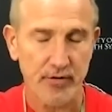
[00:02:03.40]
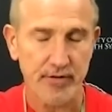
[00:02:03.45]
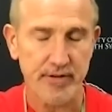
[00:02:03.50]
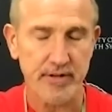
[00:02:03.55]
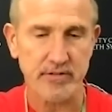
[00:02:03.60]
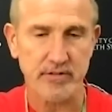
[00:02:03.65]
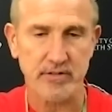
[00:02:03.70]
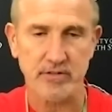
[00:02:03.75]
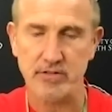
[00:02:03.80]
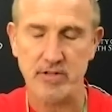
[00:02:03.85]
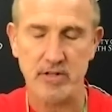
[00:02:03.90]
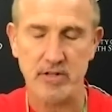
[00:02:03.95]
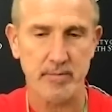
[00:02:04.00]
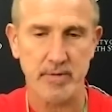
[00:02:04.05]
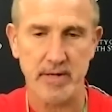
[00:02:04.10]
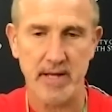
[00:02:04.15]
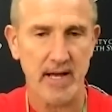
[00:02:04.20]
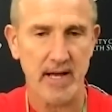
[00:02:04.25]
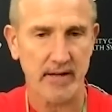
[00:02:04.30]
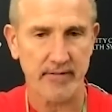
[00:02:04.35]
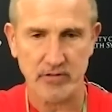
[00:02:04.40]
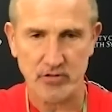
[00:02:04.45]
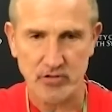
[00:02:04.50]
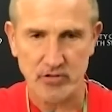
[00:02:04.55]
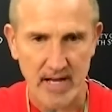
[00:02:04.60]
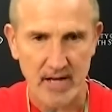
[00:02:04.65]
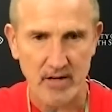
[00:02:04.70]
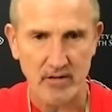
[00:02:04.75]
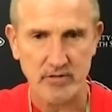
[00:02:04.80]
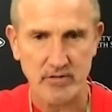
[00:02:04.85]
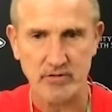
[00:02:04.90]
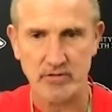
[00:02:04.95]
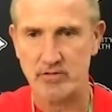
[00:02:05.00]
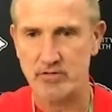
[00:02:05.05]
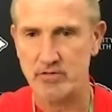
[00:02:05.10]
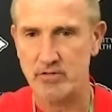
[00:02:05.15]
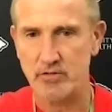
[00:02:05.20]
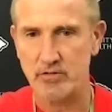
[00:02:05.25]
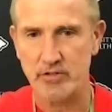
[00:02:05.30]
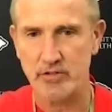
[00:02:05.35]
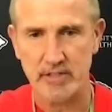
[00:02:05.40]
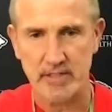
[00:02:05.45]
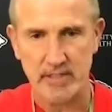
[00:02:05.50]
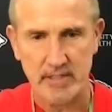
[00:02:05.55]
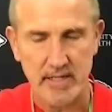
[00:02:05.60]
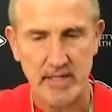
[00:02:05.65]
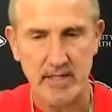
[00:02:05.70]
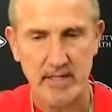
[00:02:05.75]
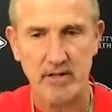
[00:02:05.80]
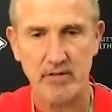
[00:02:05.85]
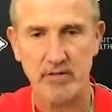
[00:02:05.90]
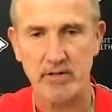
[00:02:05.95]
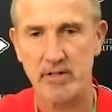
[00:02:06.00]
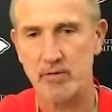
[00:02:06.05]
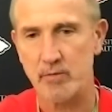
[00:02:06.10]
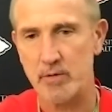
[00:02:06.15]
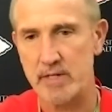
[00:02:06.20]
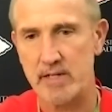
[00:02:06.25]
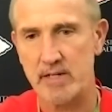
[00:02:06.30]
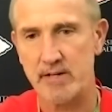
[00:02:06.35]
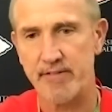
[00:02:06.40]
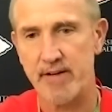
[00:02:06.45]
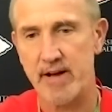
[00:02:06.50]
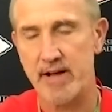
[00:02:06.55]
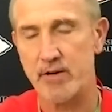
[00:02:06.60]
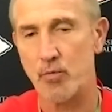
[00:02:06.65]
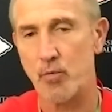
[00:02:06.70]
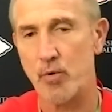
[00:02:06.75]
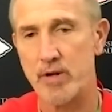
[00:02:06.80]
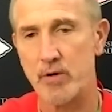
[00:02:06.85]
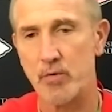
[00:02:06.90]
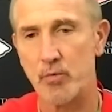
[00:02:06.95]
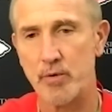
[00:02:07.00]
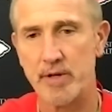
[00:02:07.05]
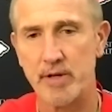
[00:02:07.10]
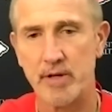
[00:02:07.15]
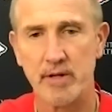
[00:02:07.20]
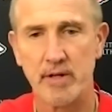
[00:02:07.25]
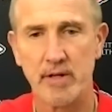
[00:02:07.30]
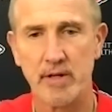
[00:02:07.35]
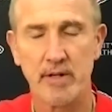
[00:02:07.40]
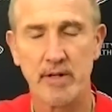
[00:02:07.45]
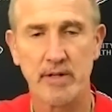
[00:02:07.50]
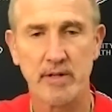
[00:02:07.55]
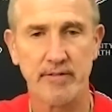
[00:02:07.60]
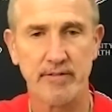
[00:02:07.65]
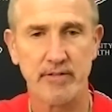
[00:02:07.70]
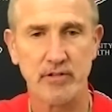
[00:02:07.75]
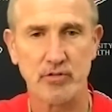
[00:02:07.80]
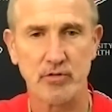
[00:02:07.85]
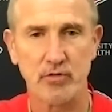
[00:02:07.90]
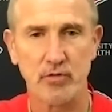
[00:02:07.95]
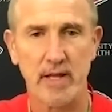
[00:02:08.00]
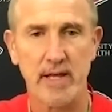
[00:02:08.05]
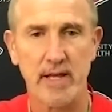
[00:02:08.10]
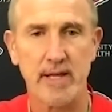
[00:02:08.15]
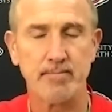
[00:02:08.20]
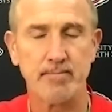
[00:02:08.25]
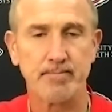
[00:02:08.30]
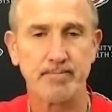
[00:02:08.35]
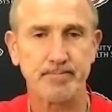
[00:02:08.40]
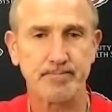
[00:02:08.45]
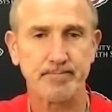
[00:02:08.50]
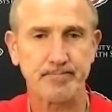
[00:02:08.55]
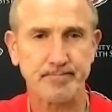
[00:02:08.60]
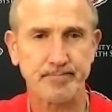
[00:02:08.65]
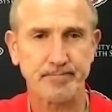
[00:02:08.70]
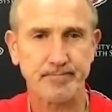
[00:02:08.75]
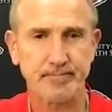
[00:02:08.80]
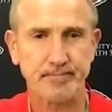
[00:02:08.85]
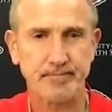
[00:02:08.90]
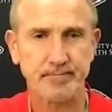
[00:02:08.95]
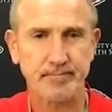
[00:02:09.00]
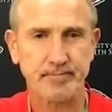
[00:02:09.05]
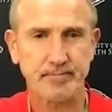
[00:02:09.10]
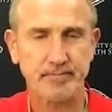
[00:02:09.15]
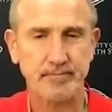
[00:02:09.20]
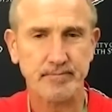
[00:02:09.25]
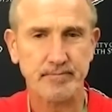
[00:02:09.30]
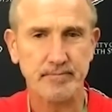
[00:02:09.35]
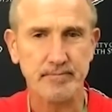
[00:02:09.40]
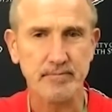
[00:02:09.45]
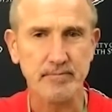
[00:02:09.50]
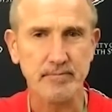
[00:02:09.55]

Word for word: this. It's going to be a heck of a challenge. It's early in the year, and we need to find a way to win a divisional game. Let's go next